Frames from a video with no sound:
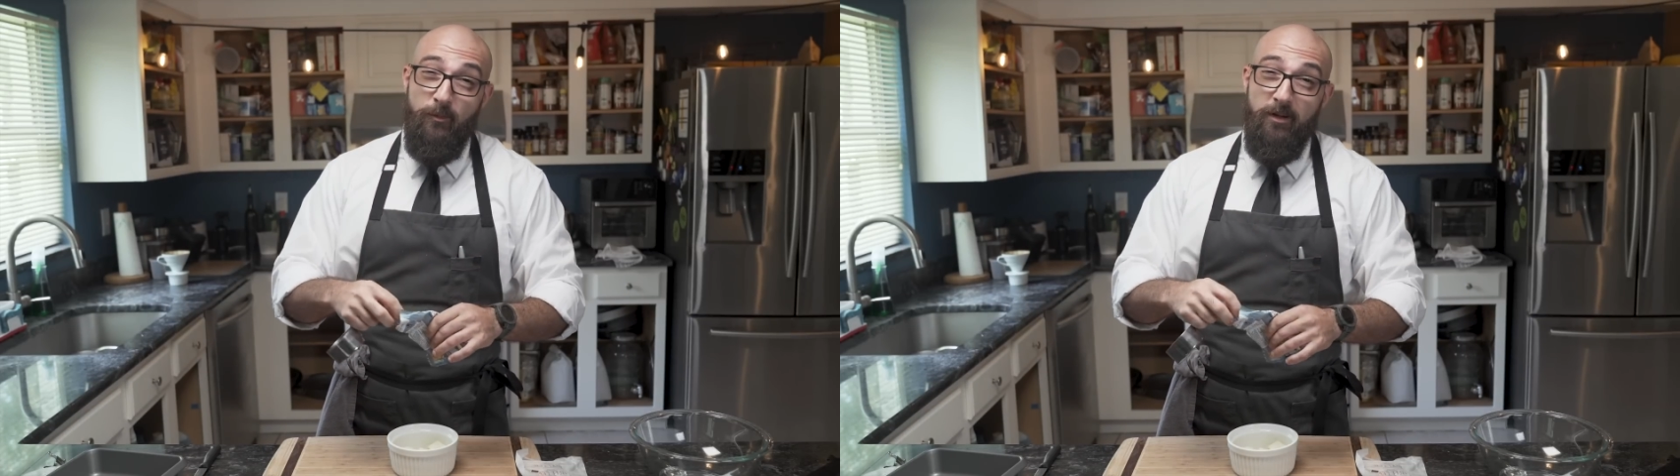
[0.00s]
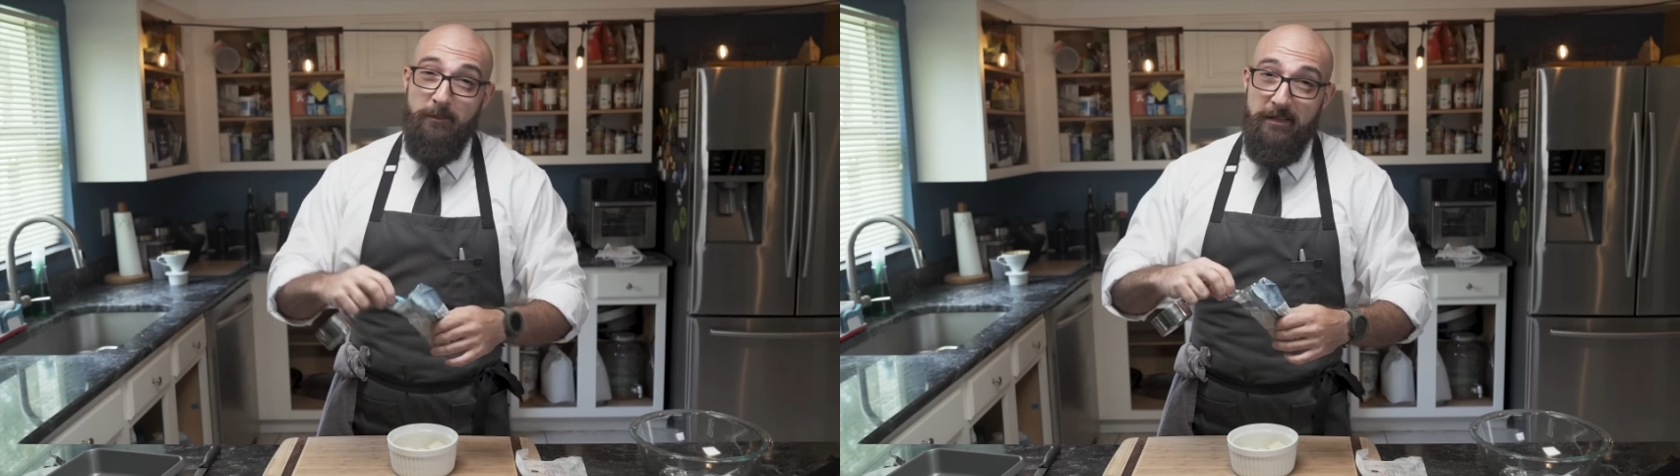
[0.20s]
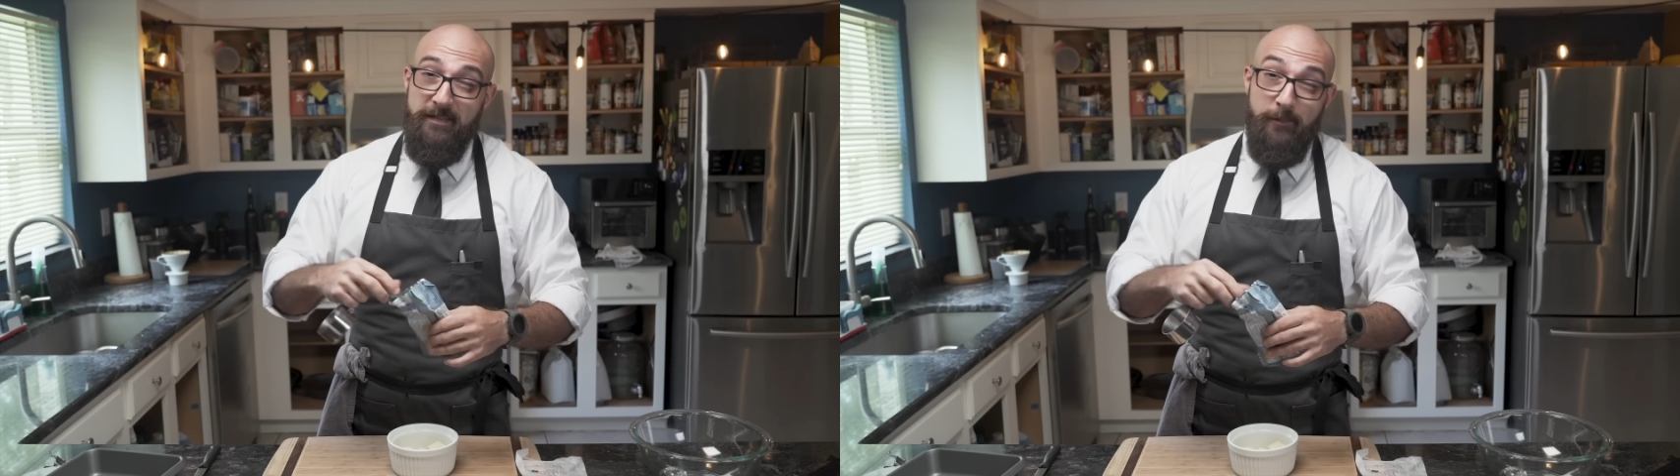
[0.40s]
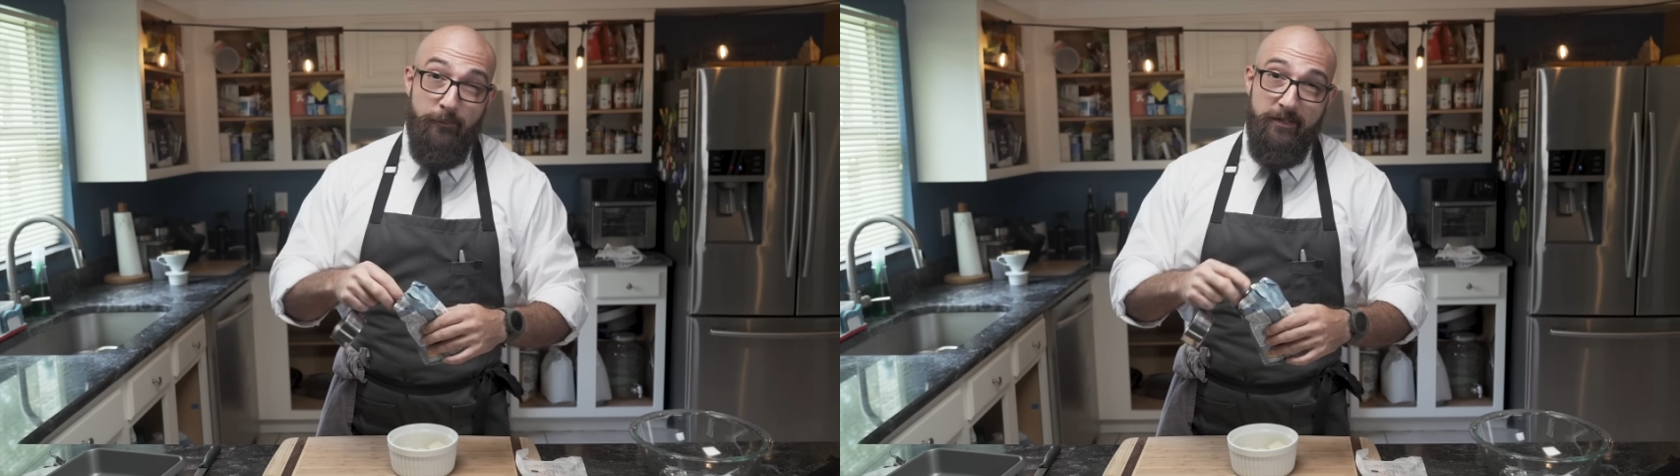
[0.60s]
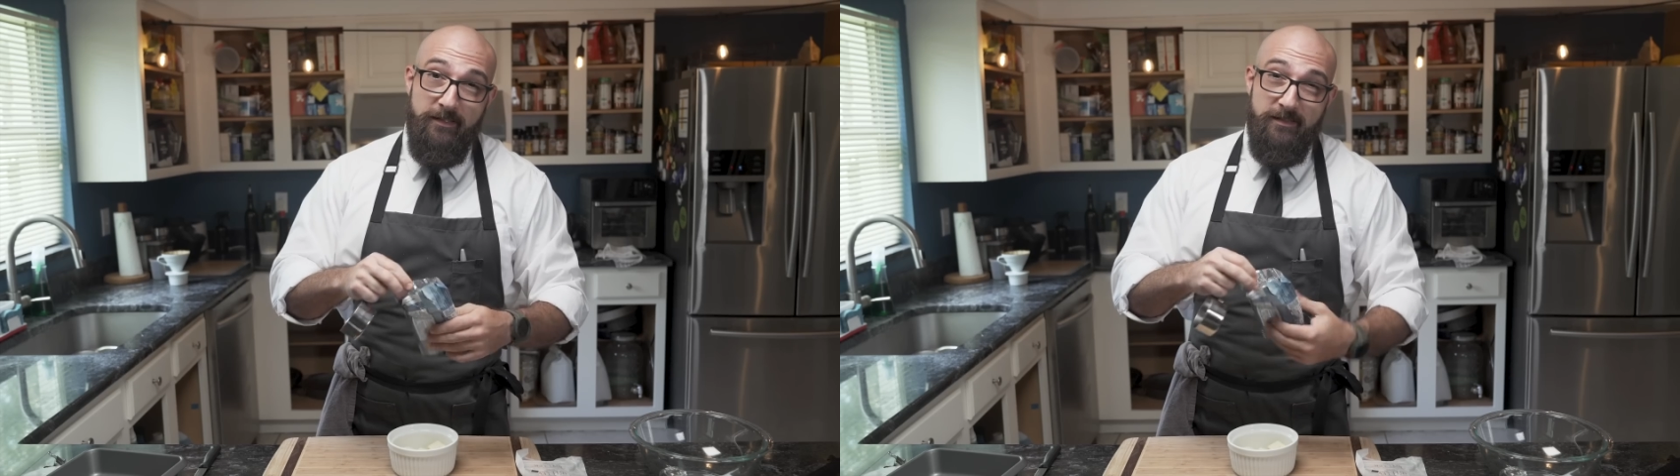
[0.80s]
worried about
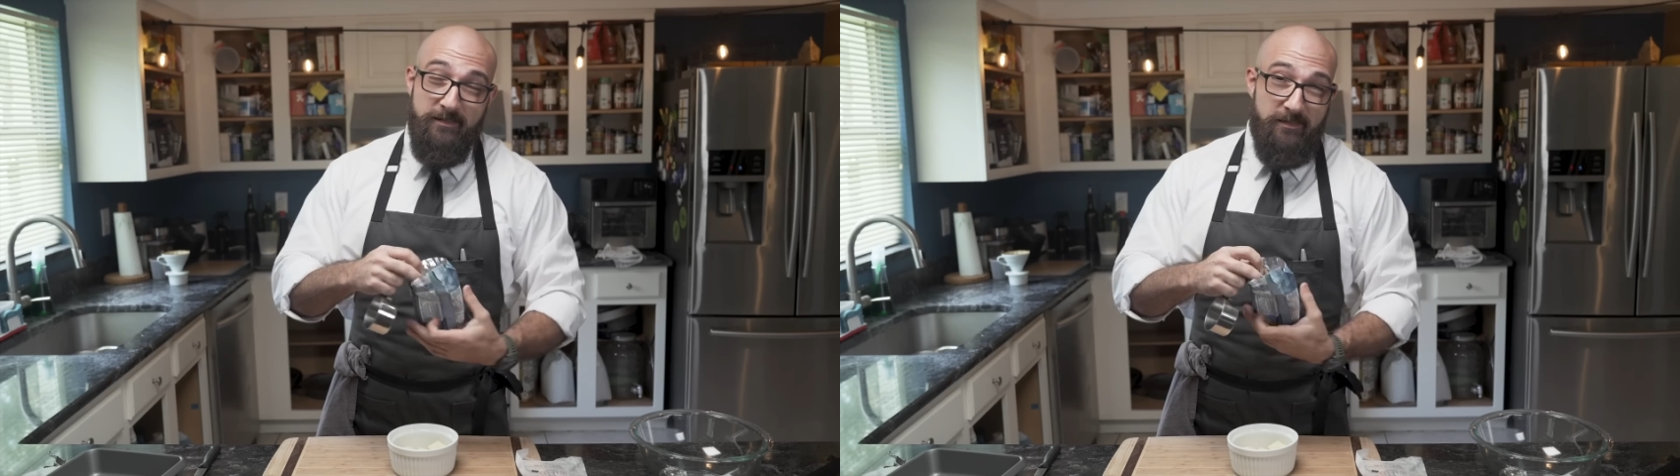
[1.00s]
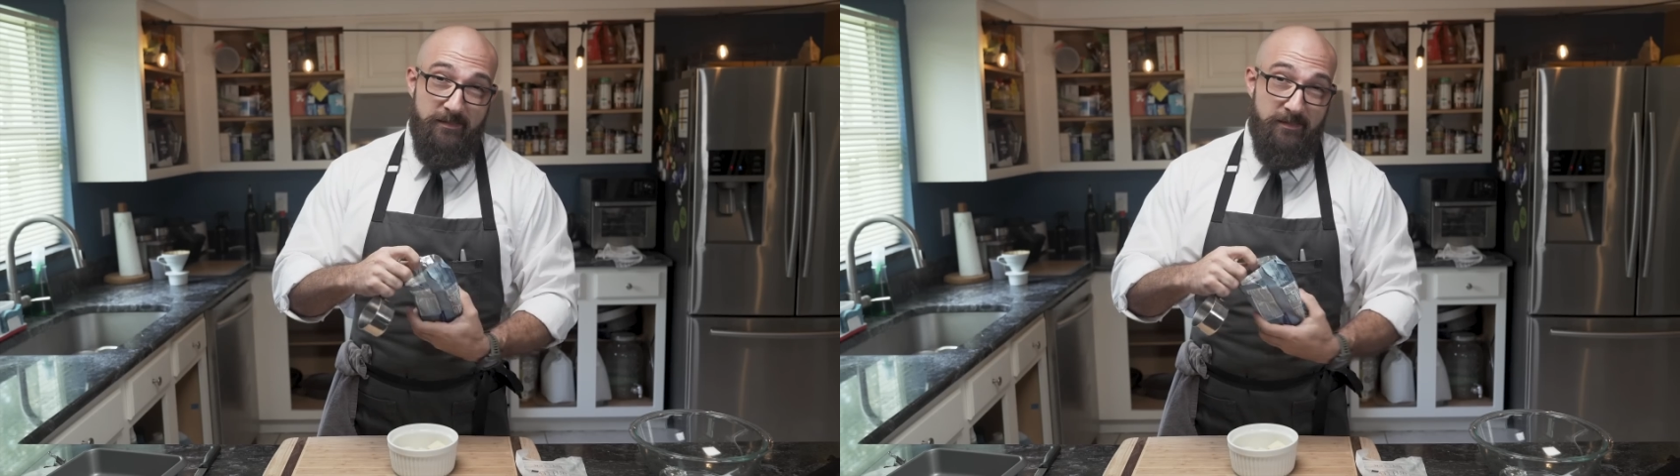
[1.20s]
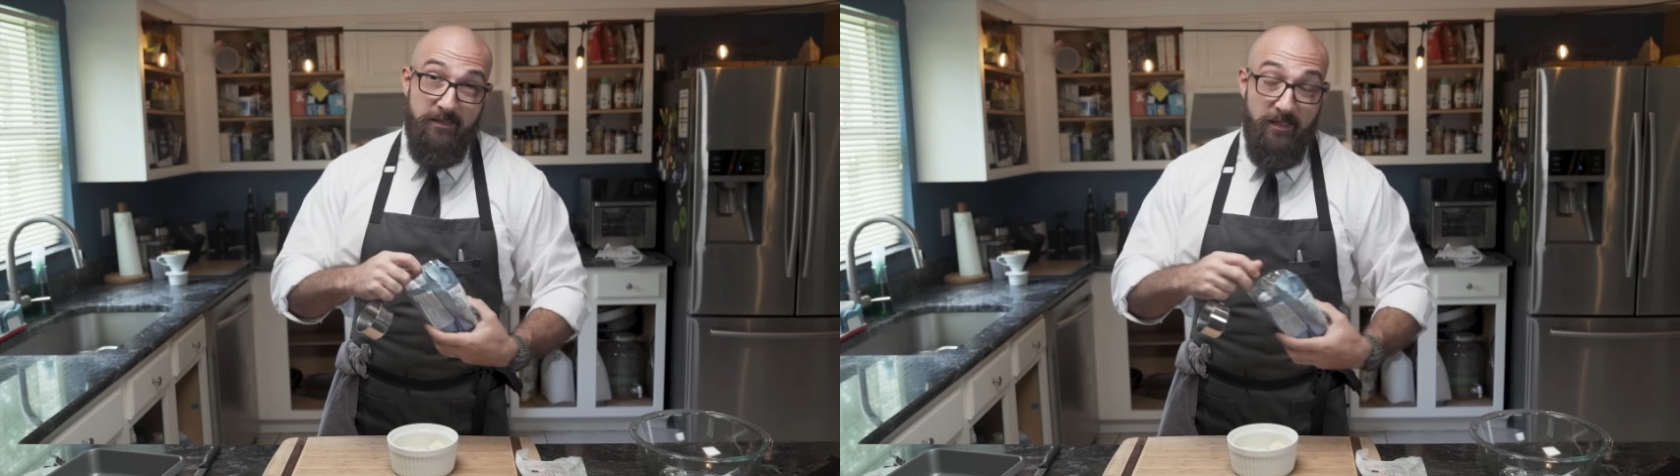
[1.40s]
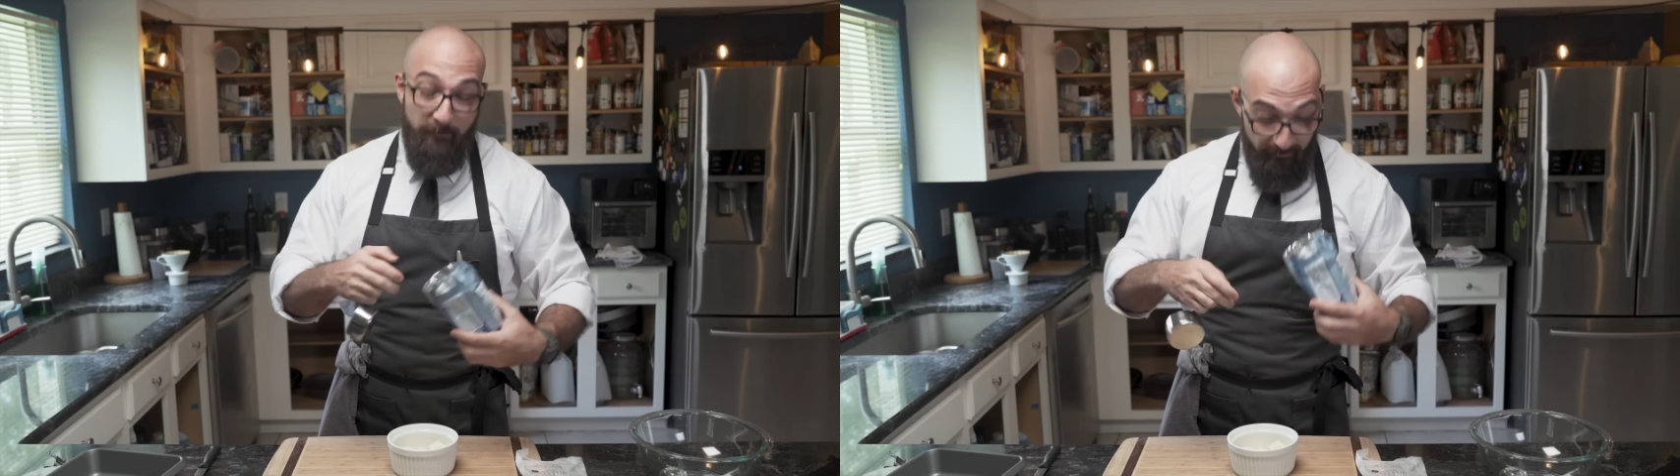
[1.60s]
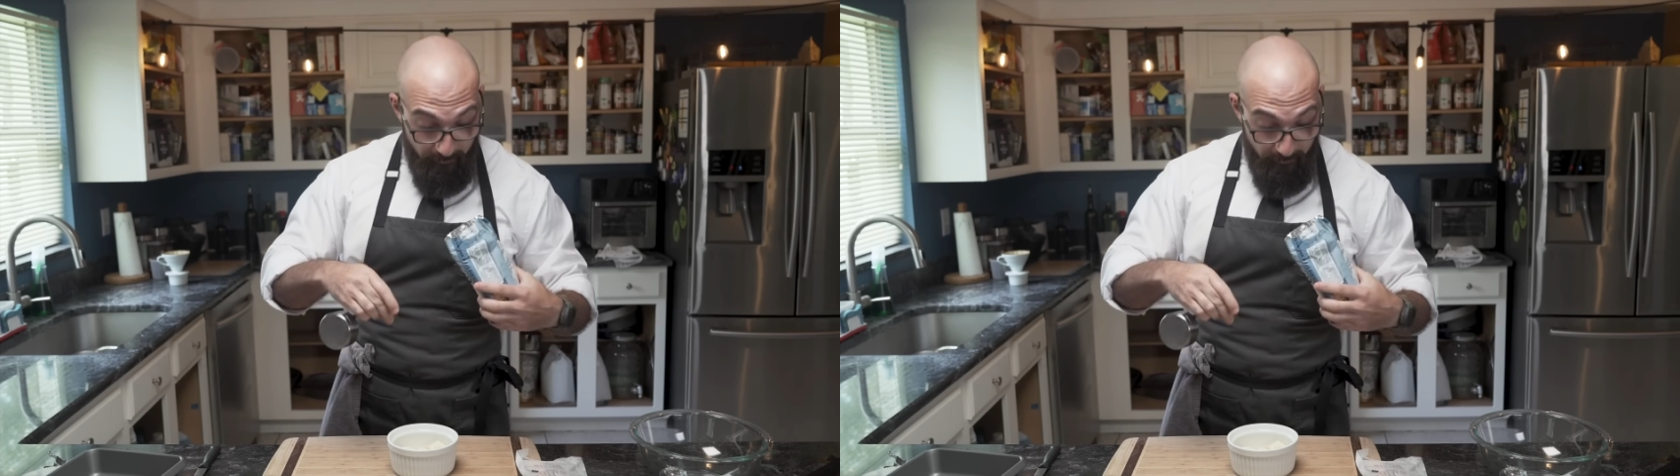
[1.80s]
tempering it because it's just about